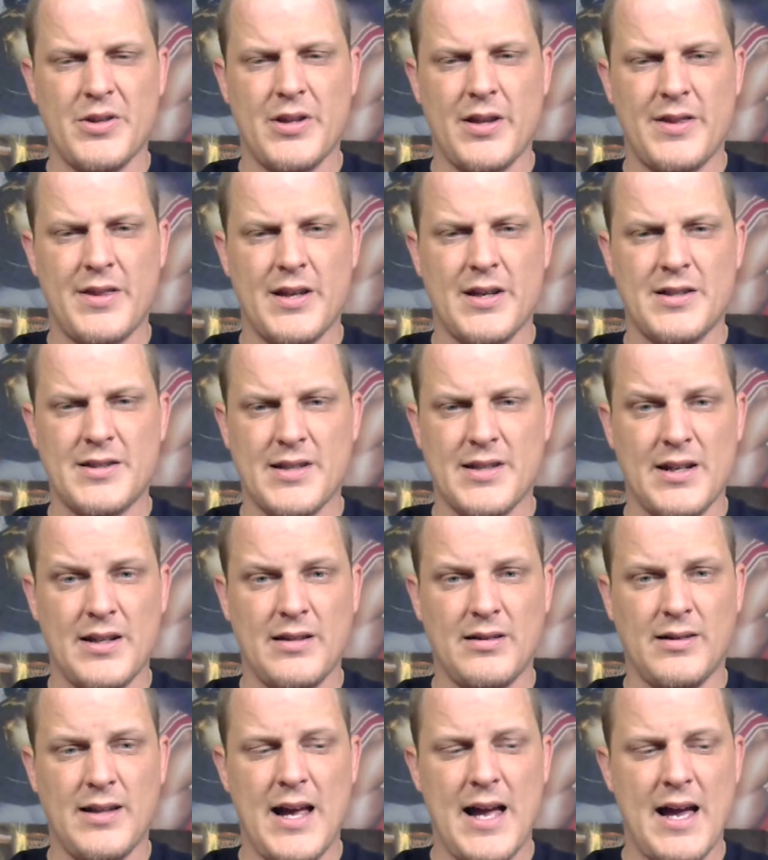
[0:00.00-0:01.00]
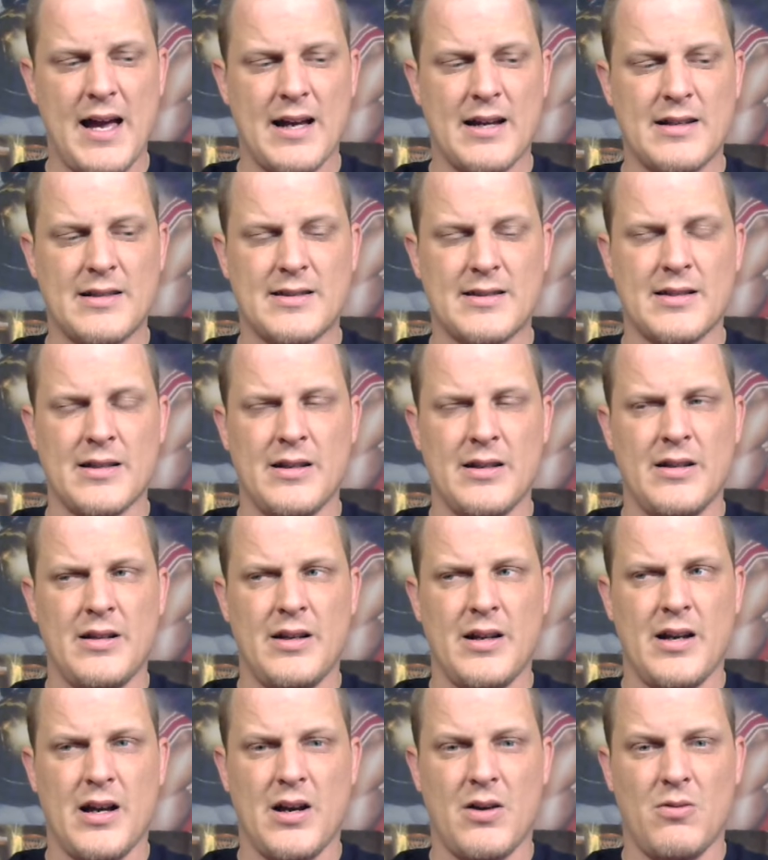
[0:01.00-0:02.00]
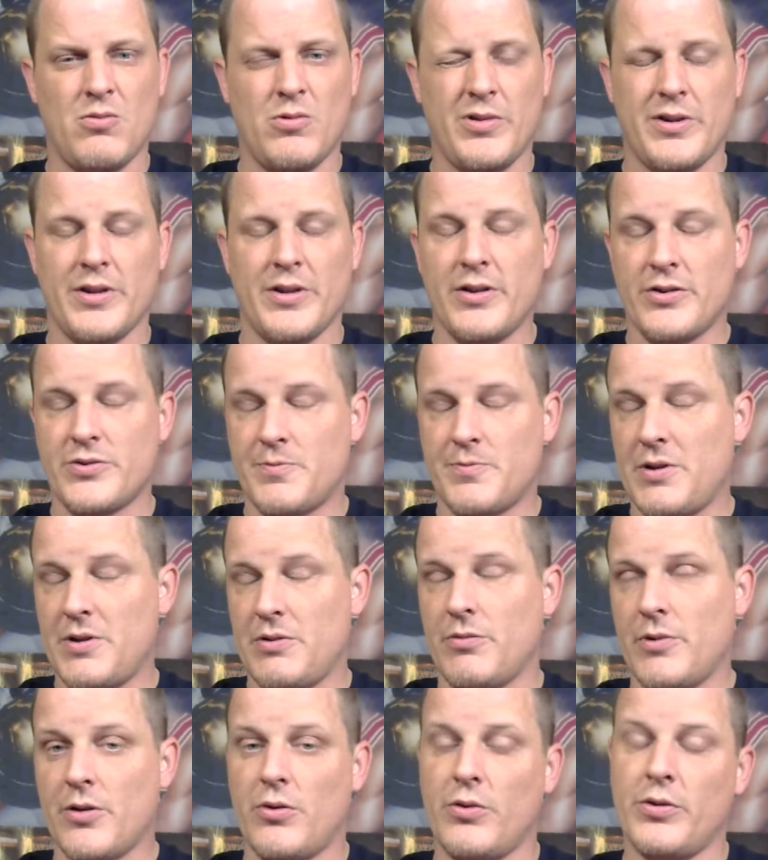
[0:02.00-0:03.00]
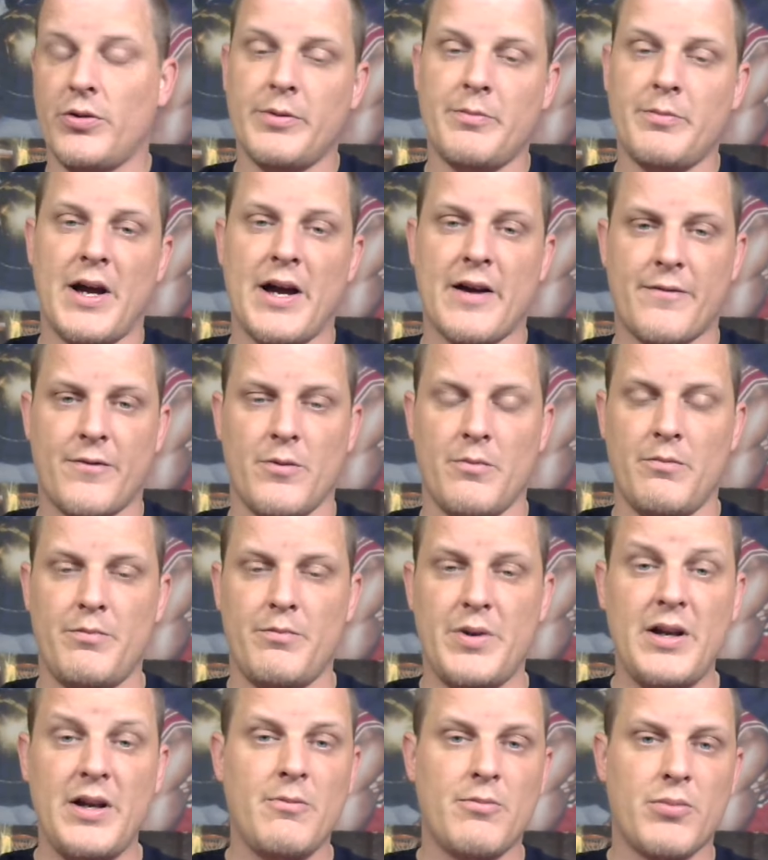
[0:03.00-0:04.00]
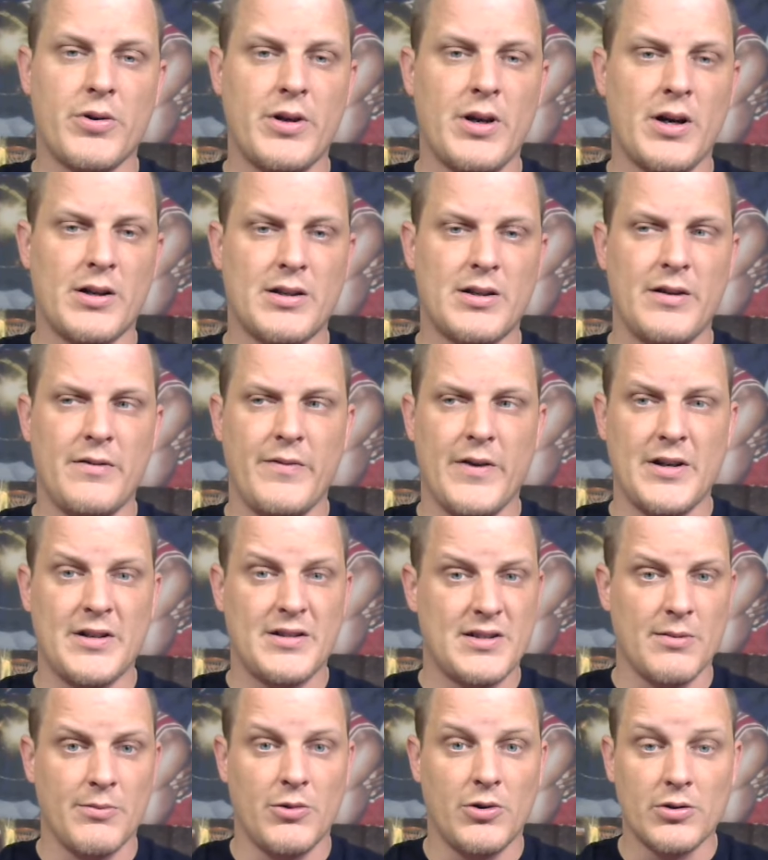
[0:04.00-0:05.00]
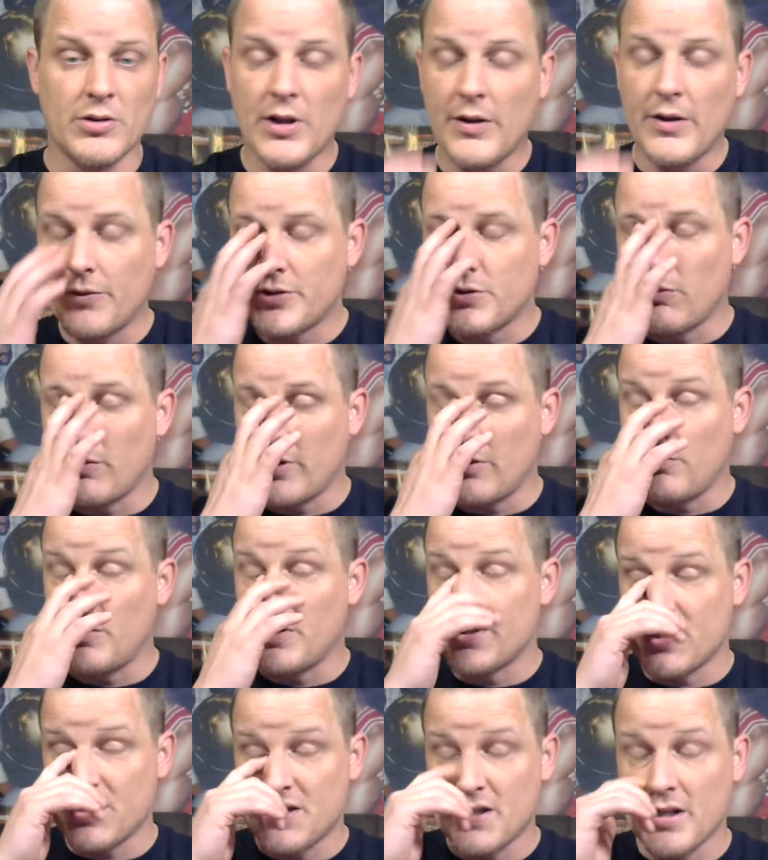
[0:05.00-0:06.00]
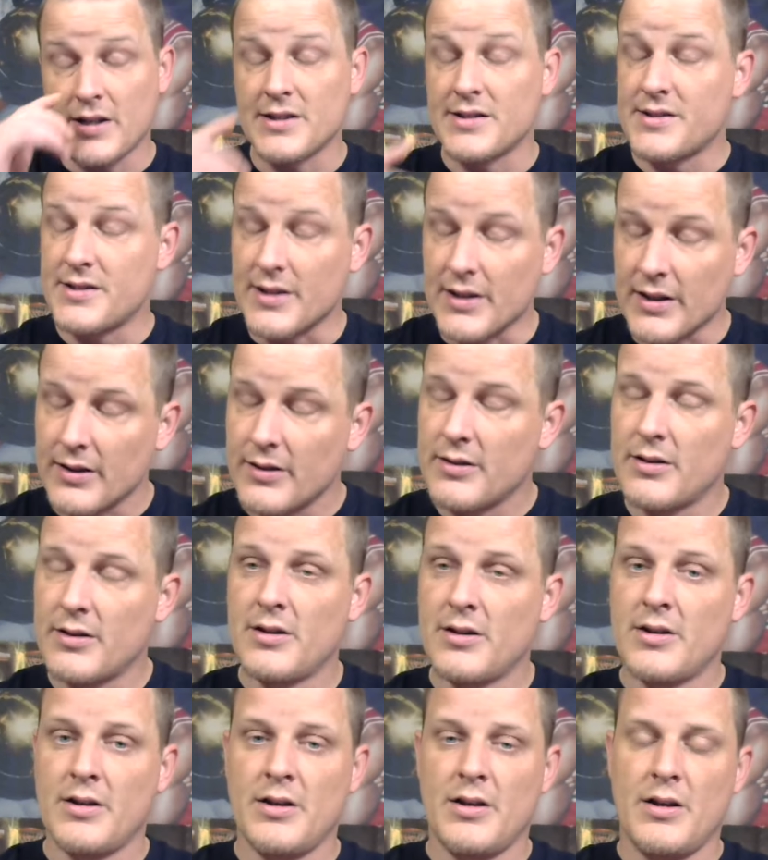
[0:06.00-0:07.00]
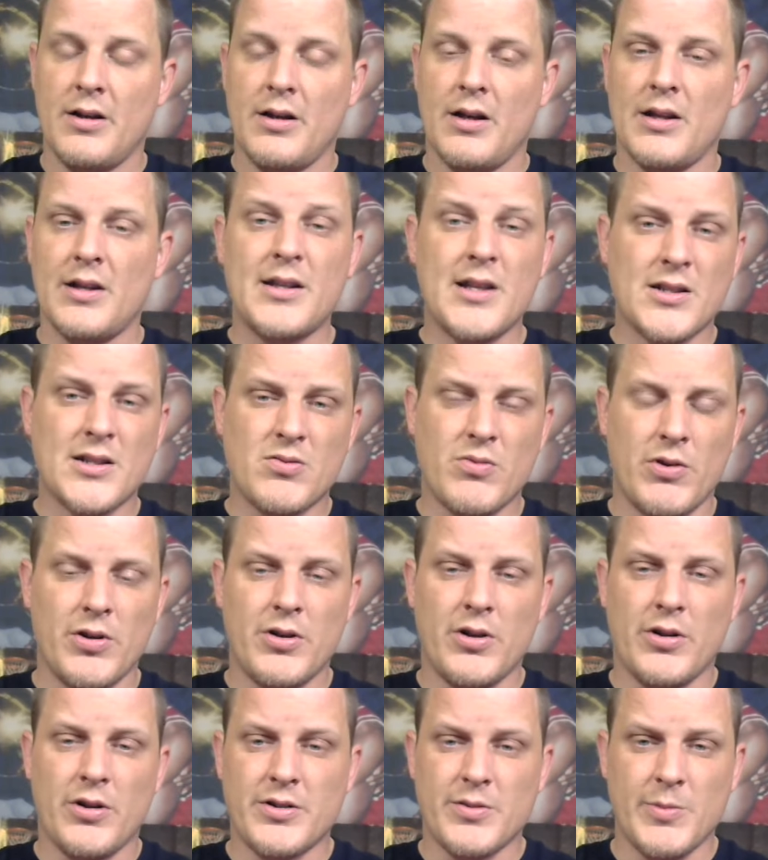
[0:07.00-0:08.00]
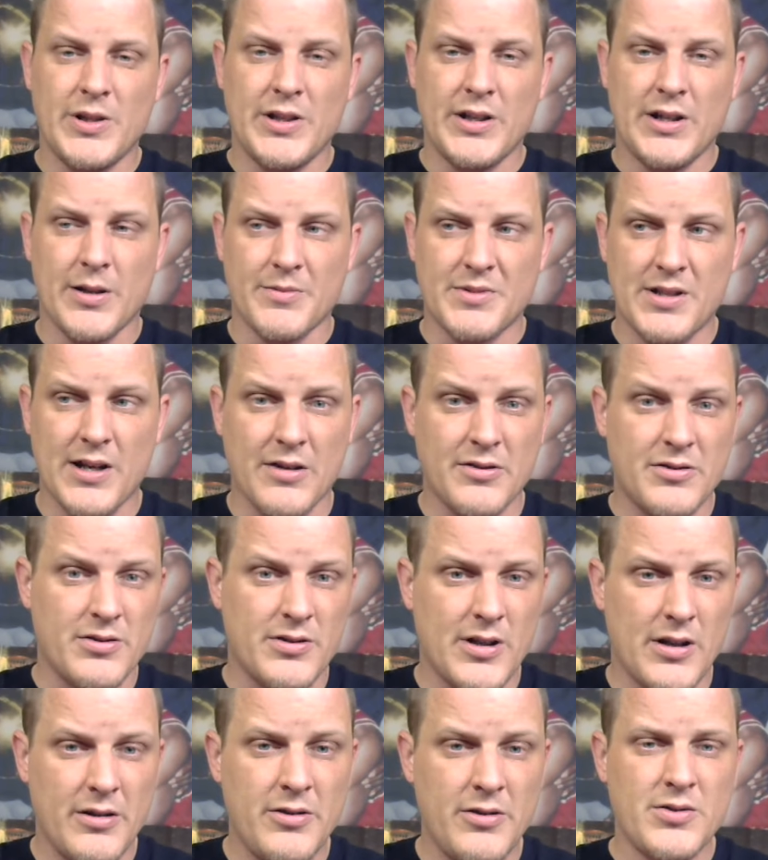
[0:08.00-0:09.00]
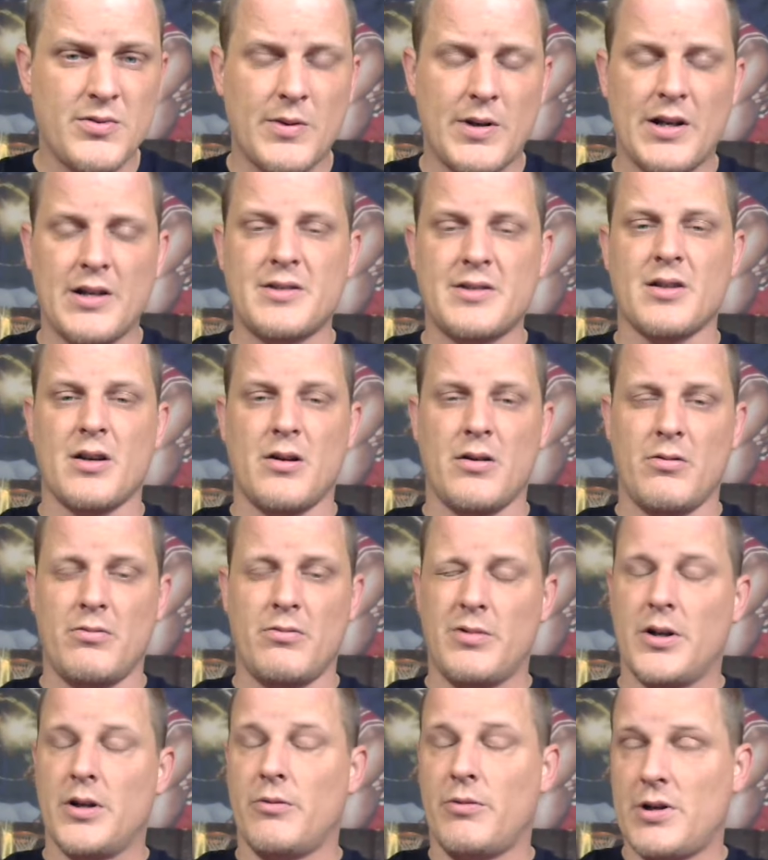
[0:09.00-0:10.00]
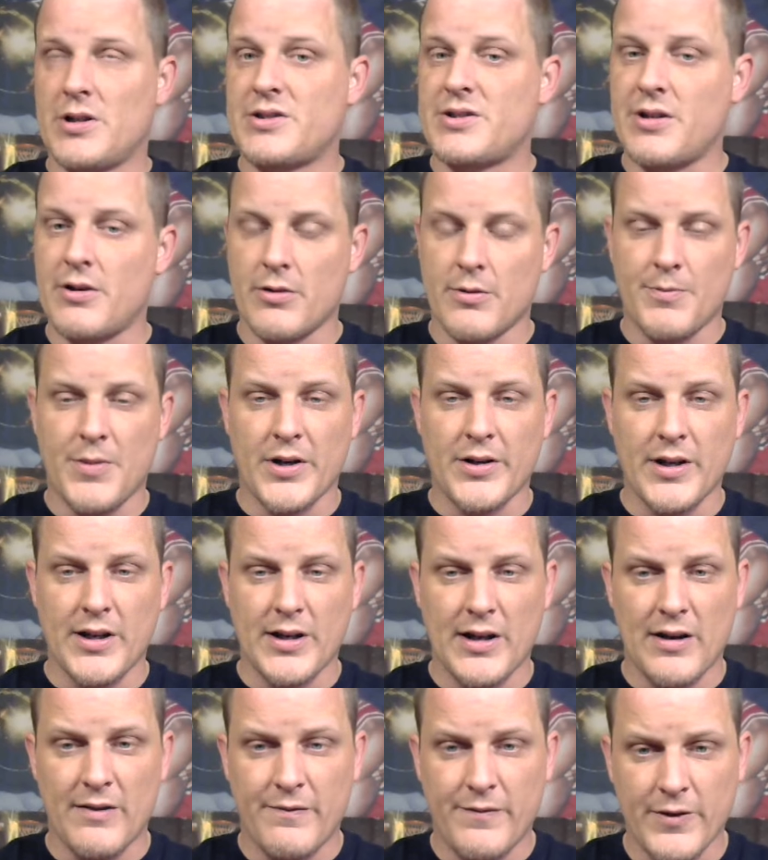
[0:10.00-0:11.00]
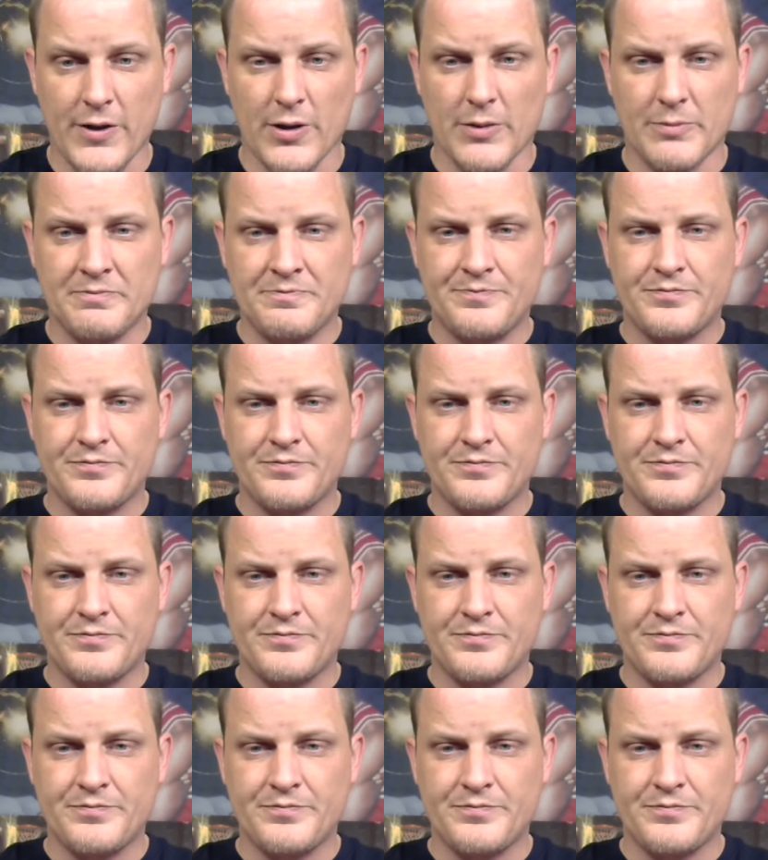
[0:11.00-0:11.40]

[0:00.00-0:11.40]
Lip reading: of the things that he lacks, will those be what hold him back from being productive at a similar level to what he was at Tennessee? I think that's what it ultimately comes down to. Now, here's what I saw when I watched Derek Barnett on film.